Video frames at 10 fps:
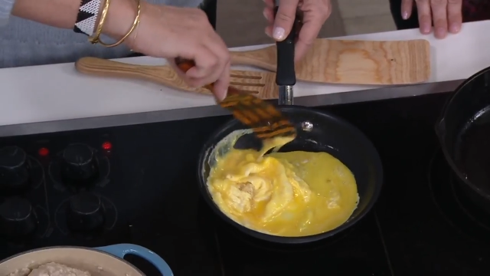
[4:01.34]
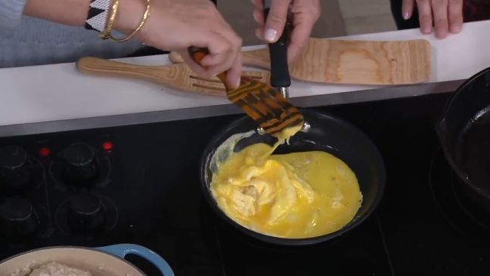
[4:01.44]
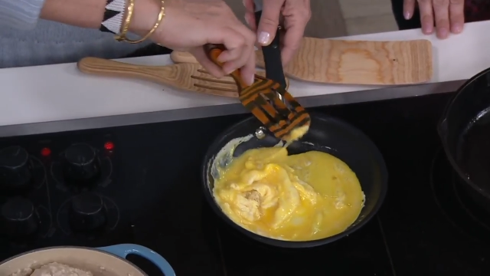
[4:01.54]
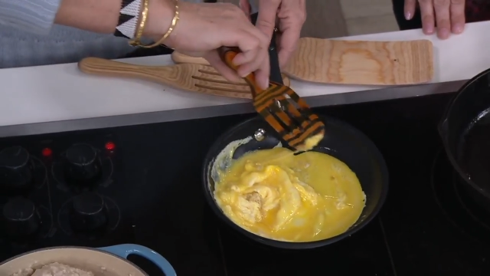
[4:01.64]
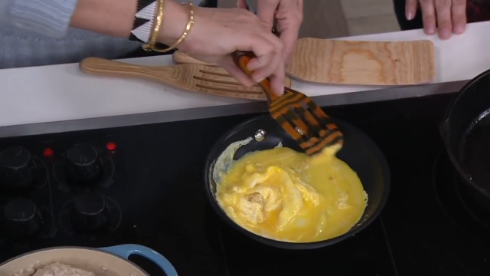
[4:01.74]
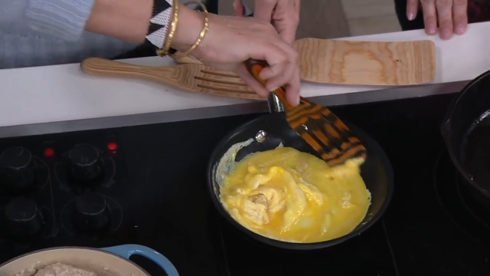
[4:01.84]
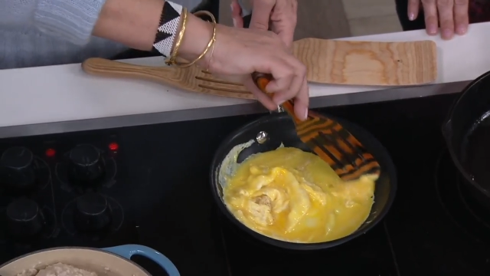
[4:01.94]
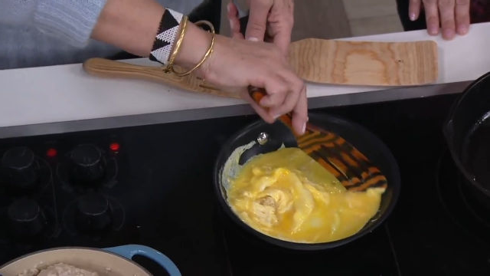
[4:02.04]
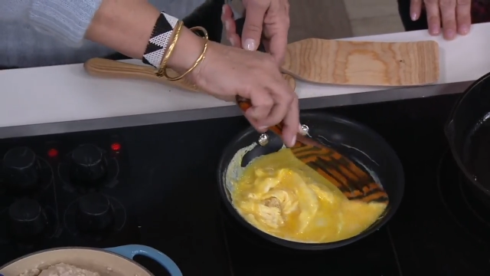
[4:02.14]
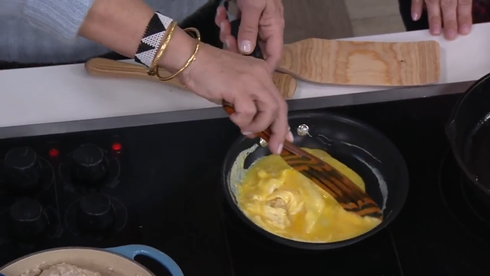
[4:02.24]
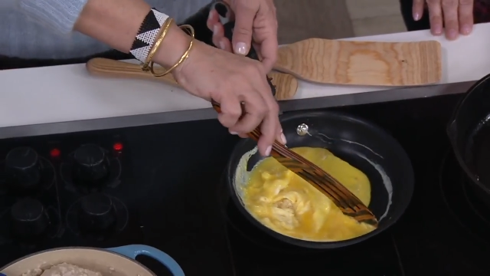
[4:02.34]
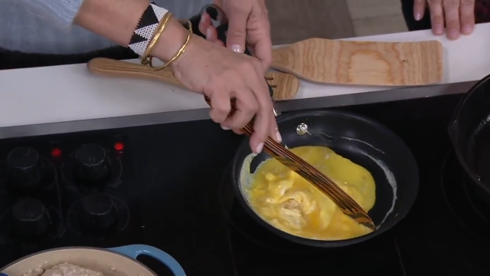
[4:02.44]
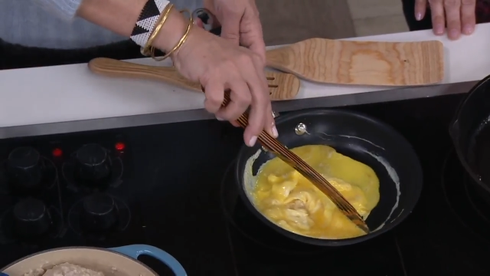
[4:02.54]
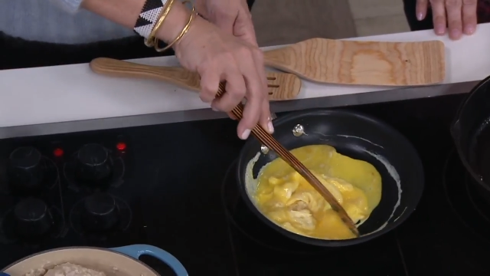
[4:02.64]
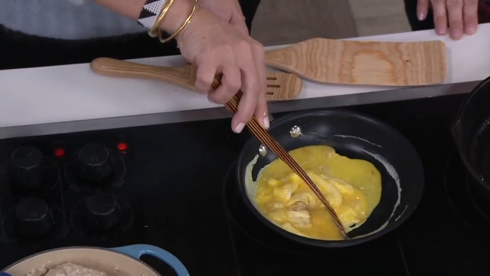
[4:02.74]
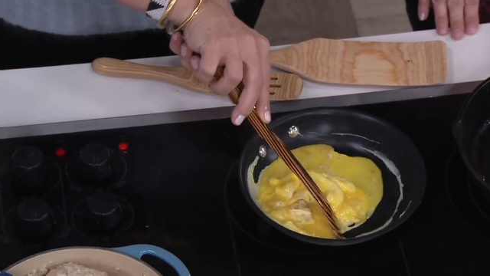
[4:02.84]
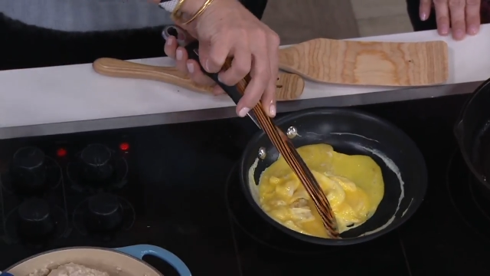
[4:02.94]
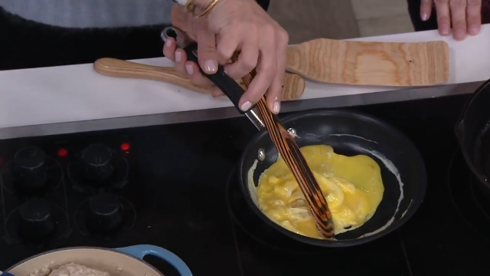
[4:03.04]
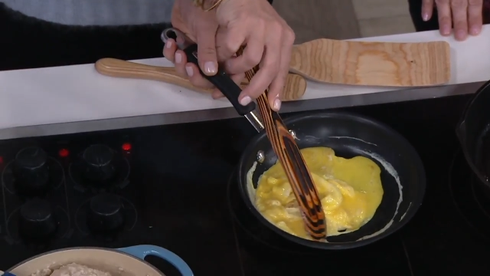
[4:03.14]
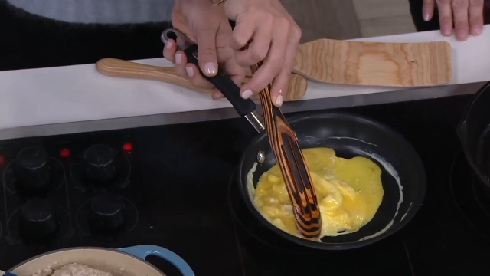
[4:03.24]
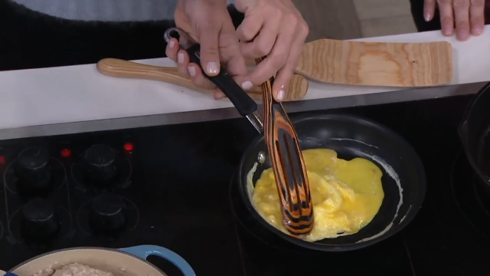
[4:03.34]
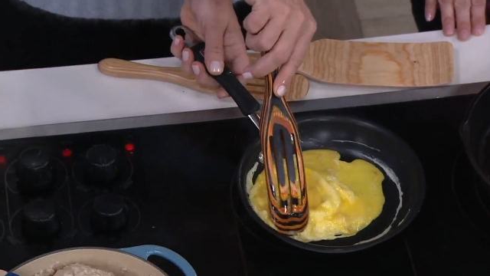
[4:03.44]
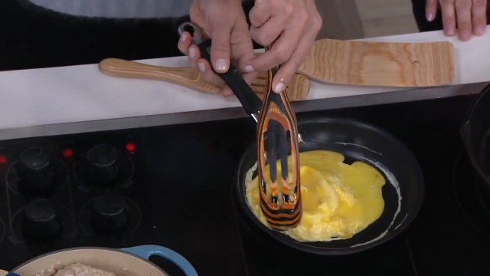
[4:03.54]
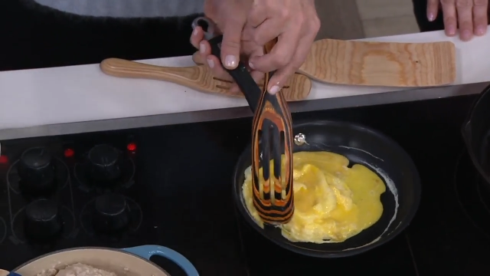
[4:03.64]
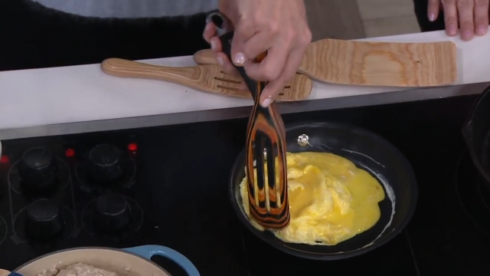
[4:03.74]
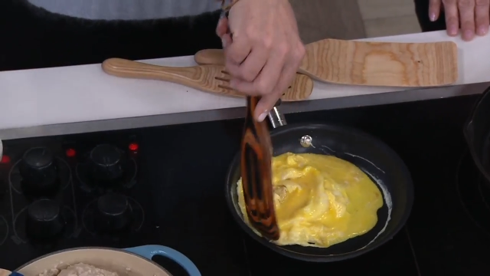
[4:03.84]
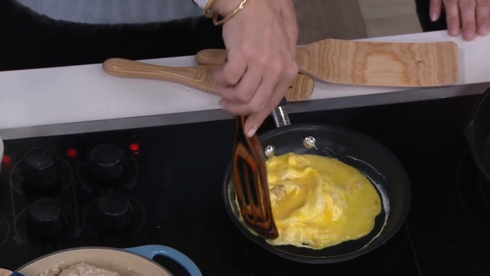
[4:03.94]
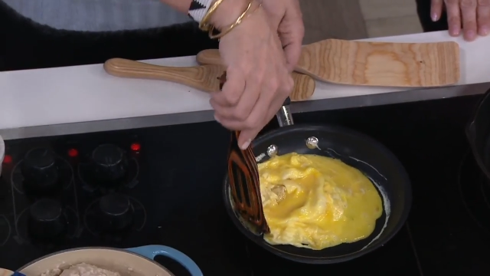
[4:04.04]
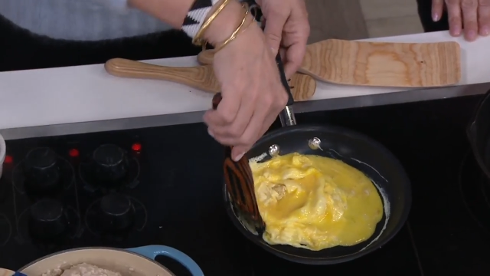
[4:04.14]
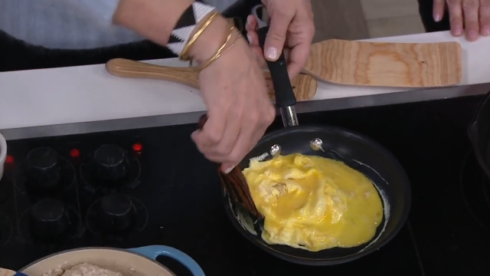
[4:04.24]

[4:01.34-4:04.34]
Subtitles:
[unreadable: no face in view]